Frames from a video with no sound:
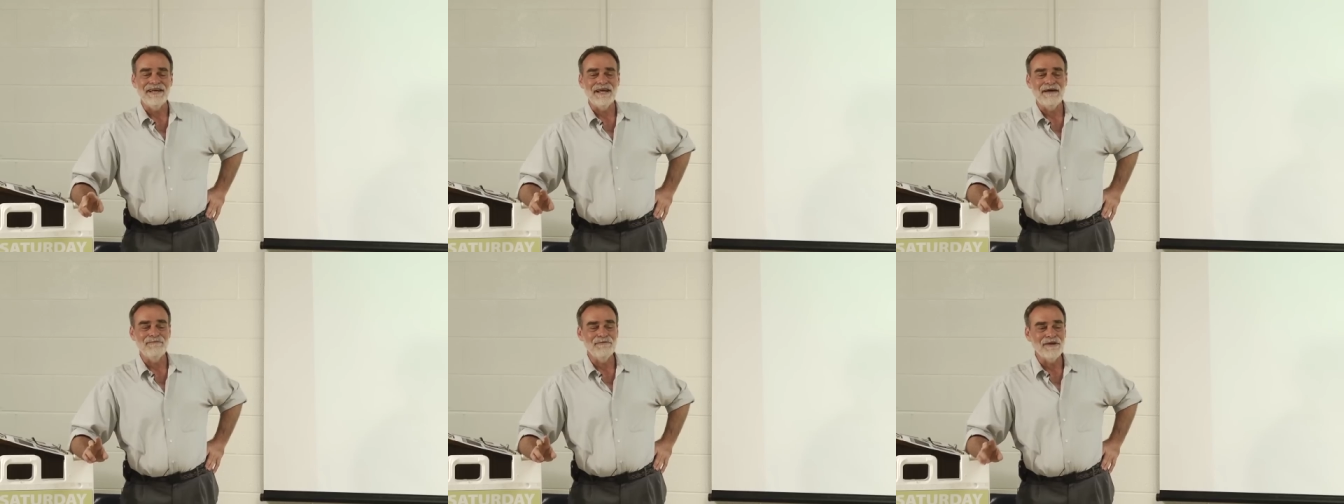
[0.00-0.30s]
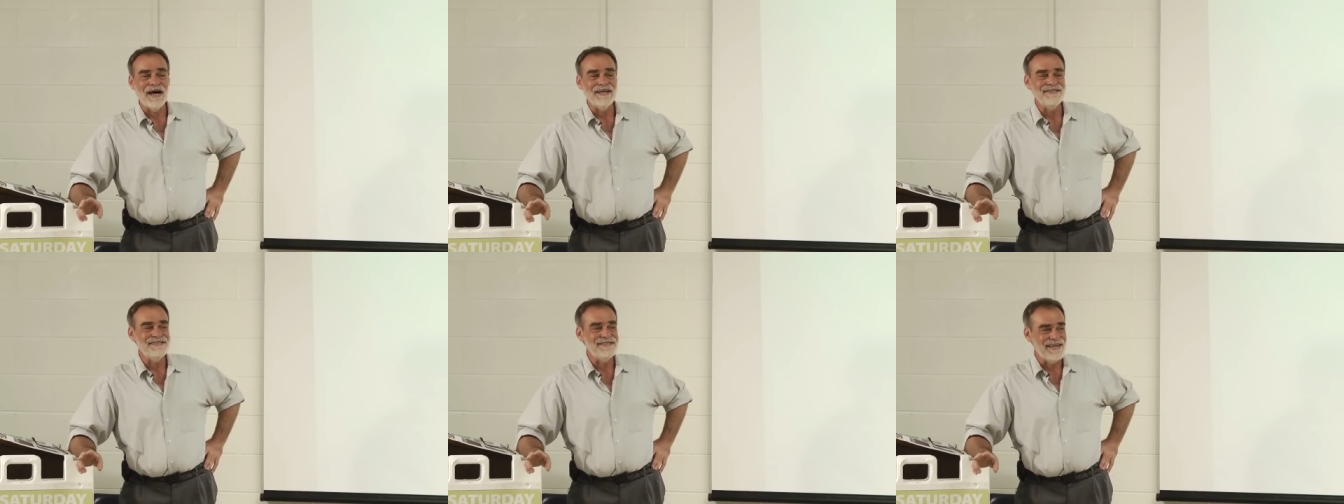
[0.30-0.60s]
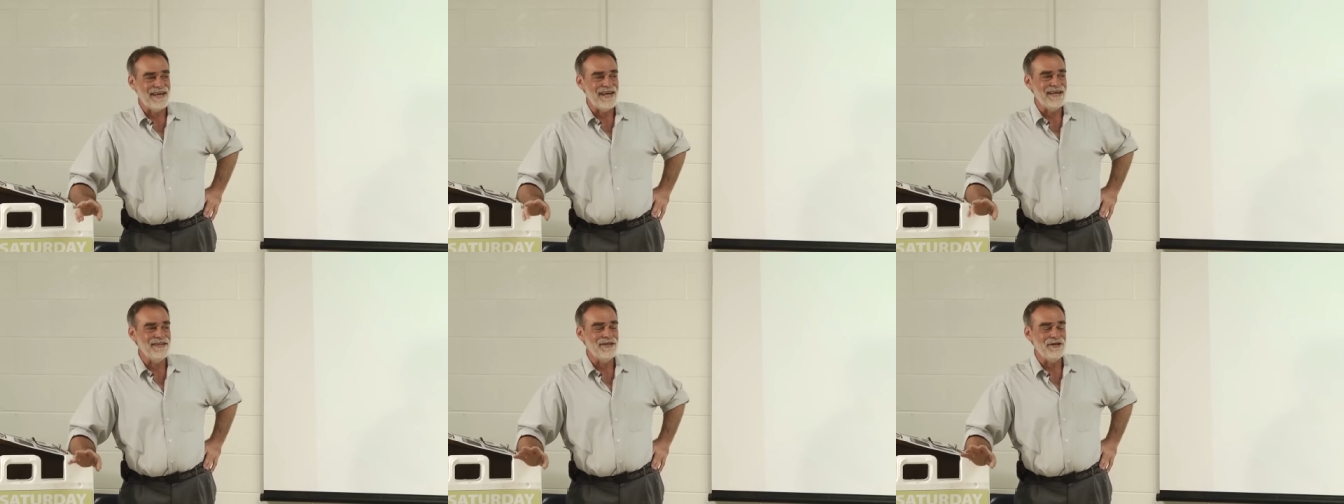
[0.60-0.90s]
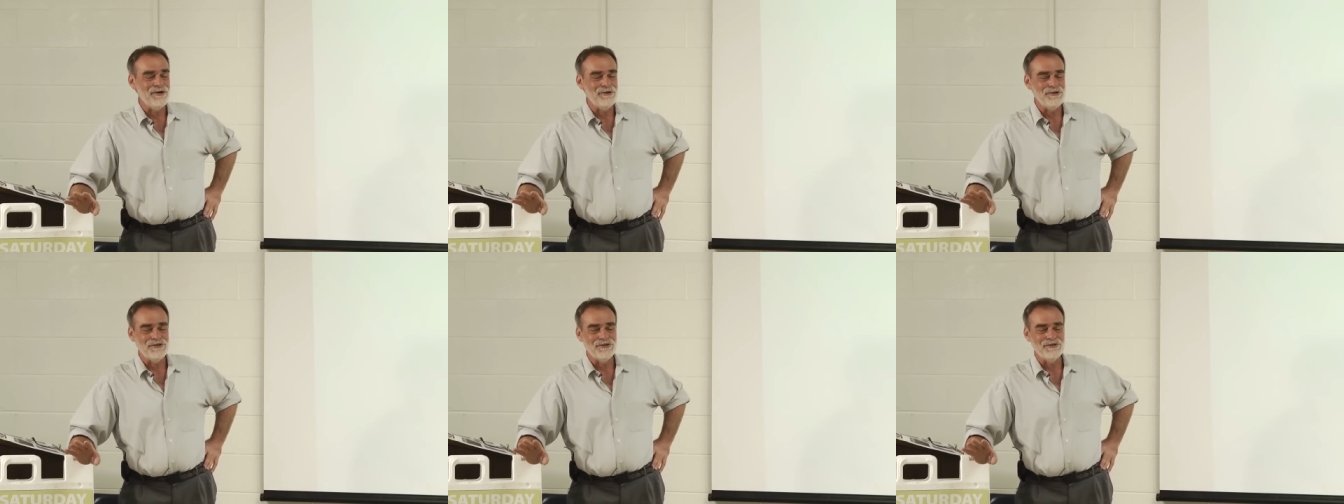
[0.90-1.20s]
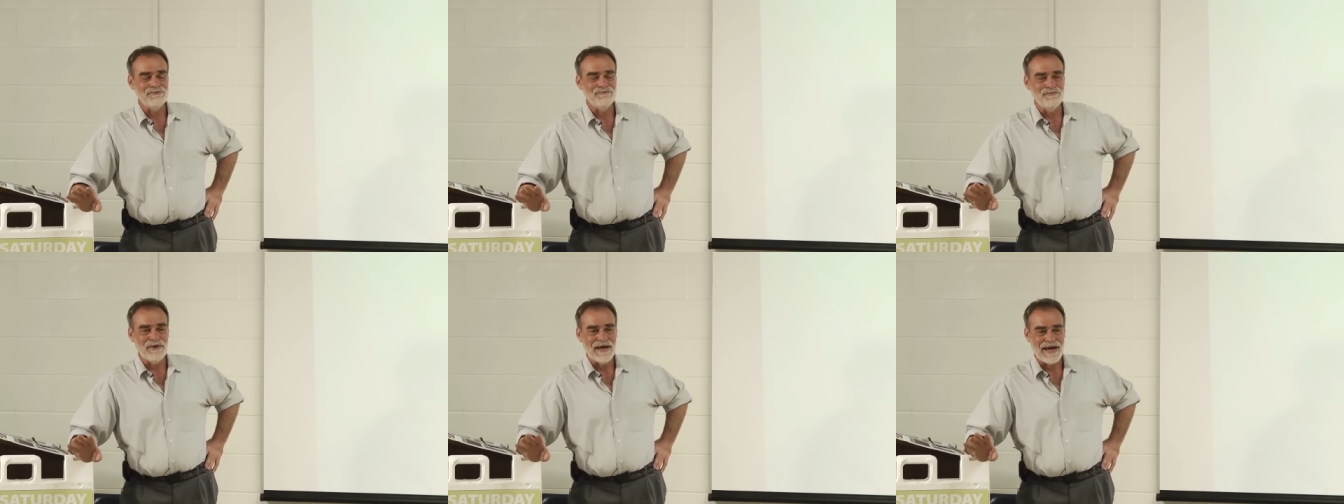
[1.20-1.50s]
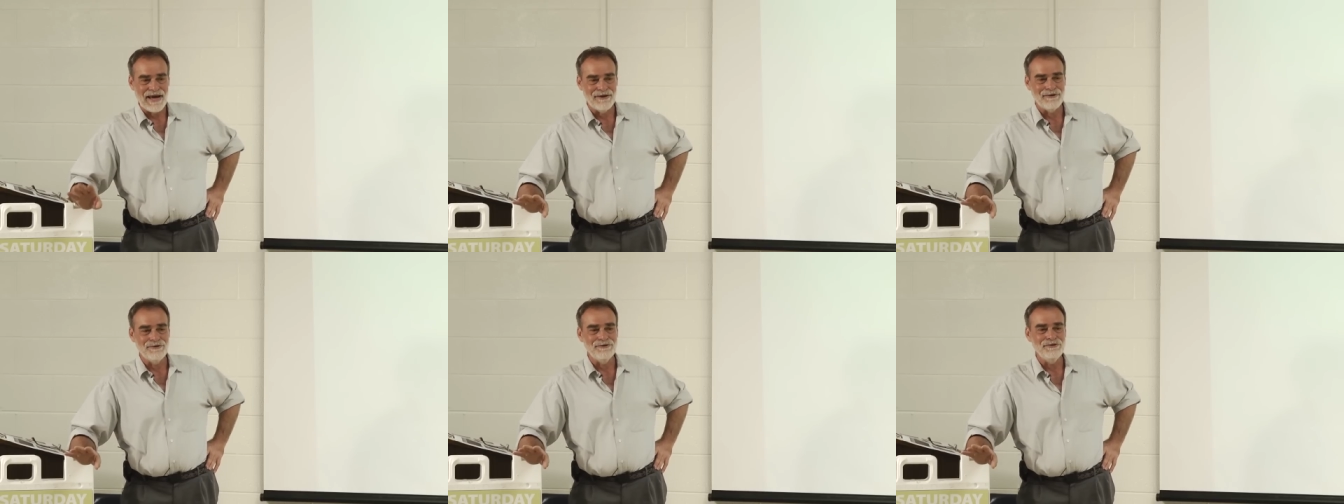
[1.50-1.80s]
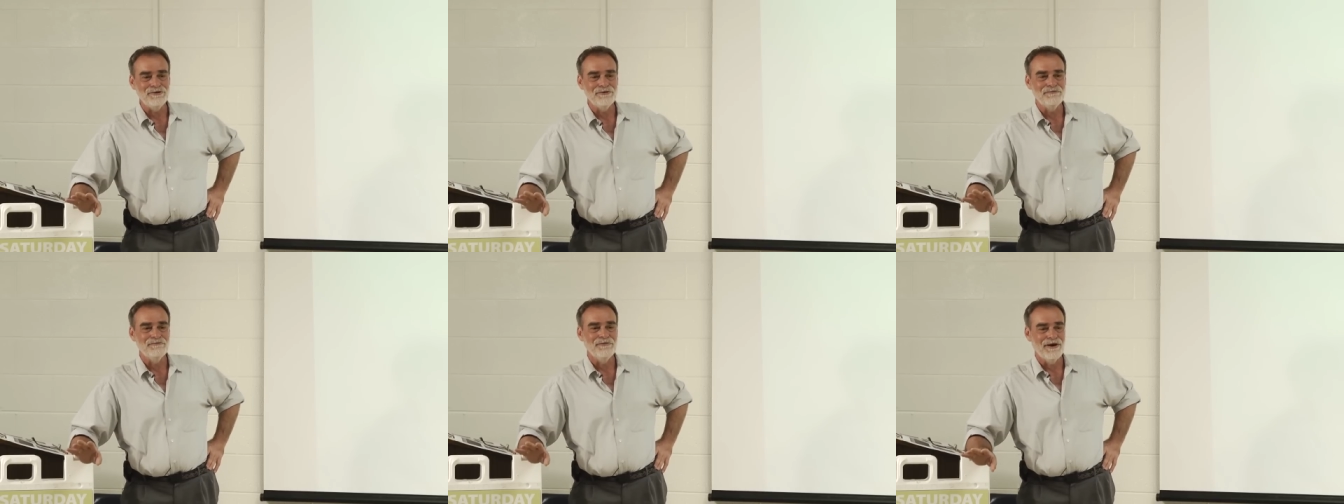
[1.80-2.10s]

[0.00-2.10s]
and I'm not saying that you should pattern your